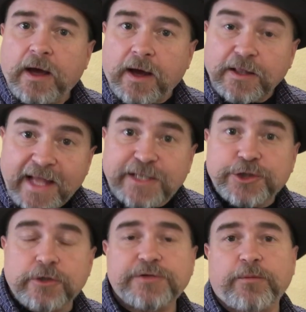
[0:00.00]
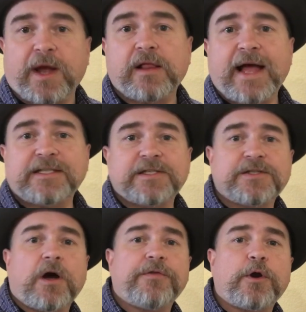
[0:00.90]
lectures for my
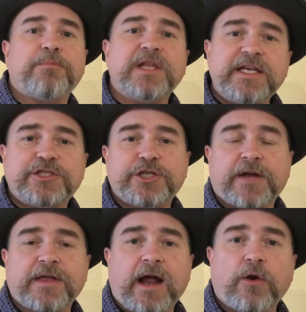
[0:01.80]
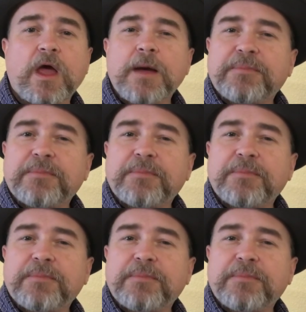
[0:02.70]
classes on there. Please check that out.